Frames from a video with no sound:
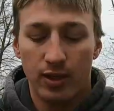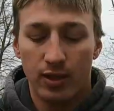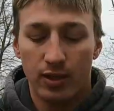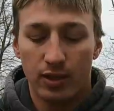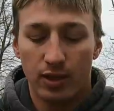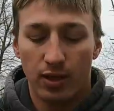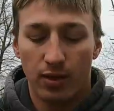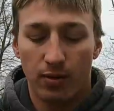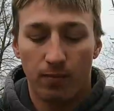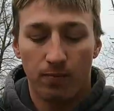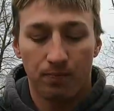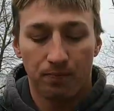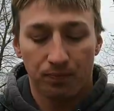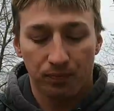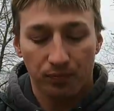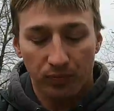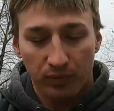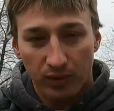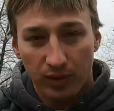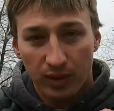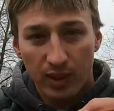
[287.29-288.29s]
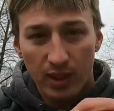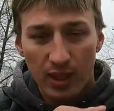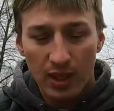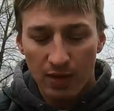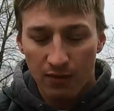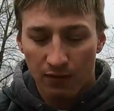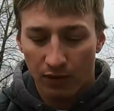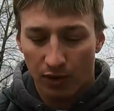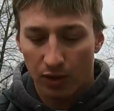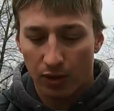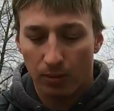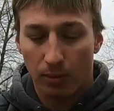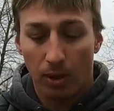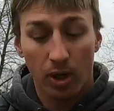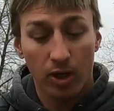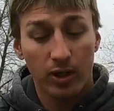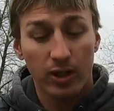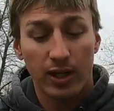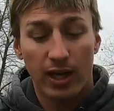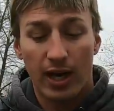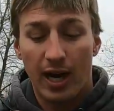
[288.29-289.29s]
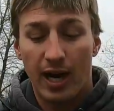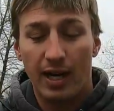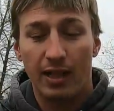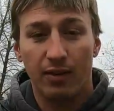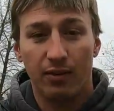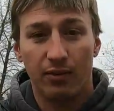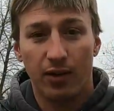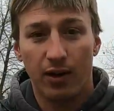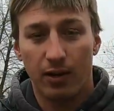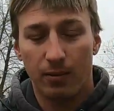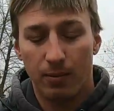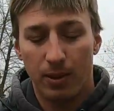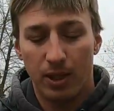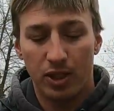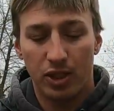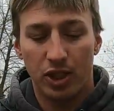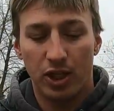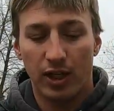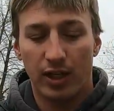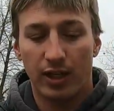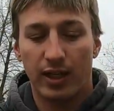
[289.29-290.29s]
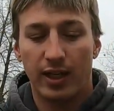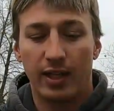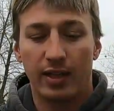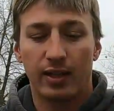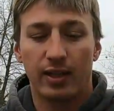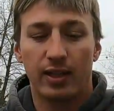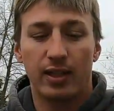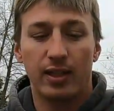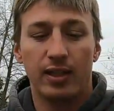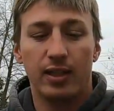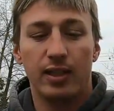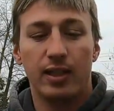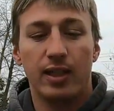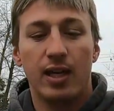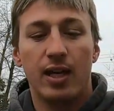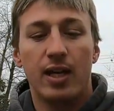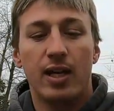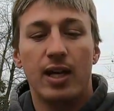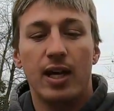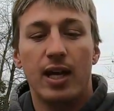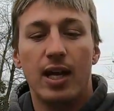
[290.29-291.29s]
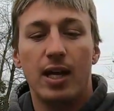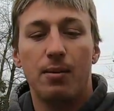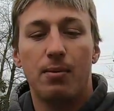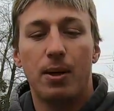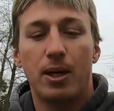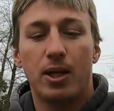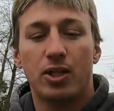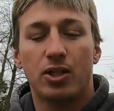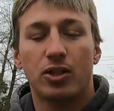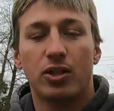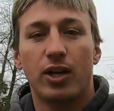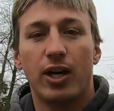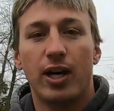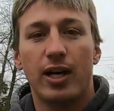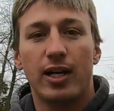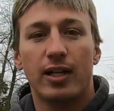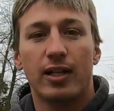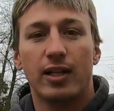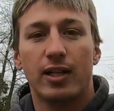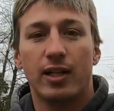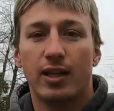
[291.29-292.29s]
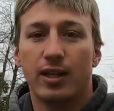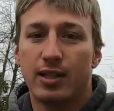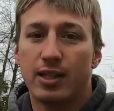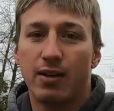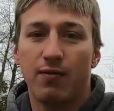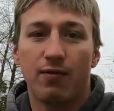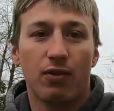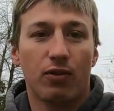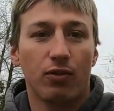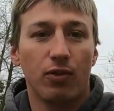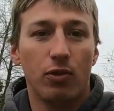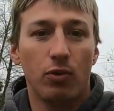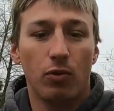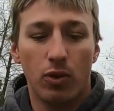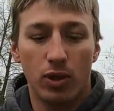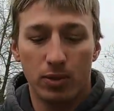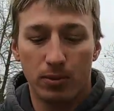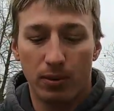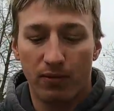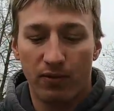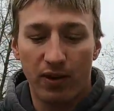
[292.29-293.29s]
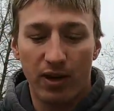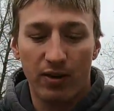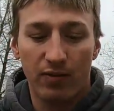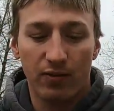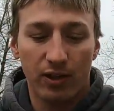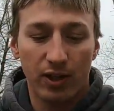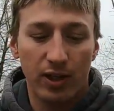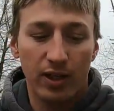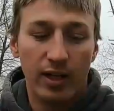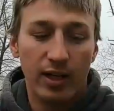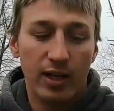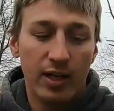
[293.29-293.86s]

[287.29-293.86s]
So if you're in the market, highly recommend checking out the Apex Grand. The 7.3-to-1 is my favorite.